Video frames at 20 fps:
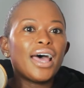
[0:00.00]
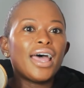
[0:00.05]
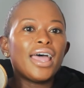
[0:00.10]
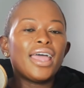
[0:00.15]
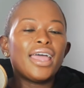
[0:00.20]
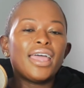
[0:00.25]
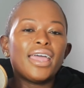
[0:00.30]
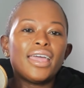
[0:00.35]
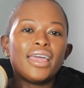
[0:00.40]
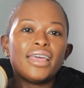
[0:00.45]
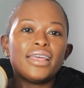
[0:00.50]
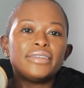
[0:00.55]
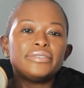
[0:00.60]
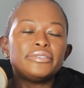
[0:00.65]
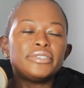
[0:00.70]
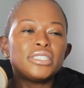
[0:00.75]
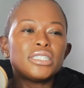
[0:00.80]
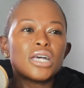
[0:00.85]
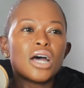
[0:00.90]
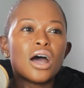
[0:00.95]

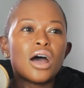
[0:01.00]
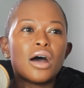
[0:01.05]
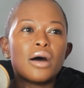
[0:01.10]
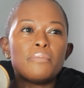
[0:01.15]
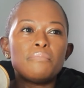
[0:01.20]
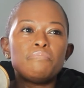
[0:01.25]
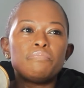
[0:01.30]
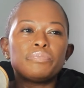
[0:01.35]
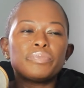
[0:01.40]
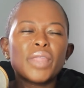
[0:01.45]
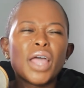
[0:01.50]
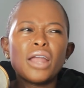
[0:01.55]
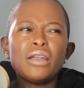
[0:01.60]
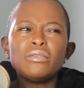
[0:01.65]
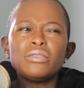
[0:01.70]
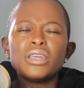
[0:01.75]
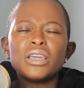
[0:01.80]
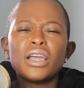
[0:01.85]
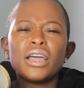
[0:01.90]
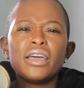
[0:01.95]
And I
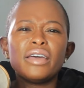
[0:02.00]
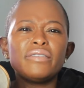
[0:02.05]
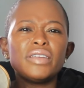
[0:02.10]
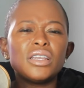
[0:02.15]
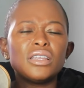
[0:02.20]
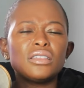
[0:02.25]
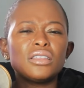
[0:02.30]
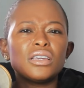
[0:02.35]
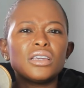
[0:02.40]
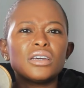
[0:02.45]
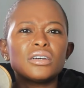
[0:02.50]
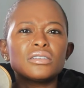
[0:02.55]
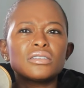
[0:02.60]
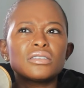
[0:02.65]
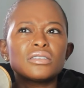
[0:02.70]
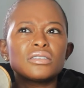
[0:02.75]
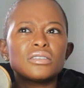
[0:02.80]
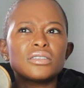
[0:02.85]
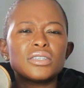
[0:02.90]
don't think I have anything else